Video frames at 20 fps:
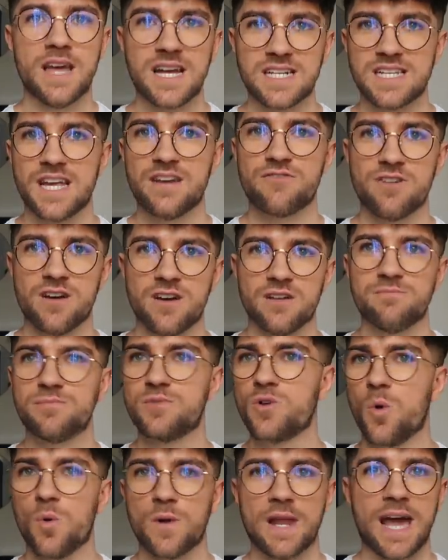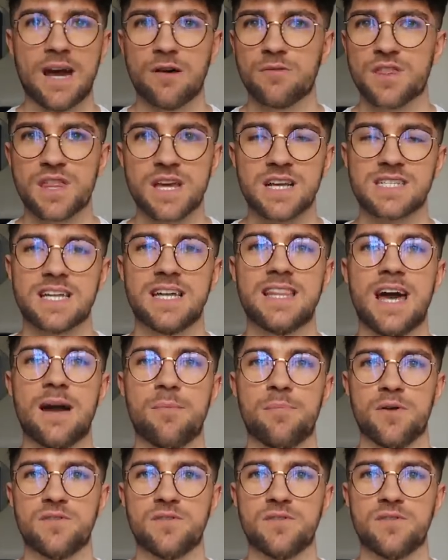etc., going out, things like that.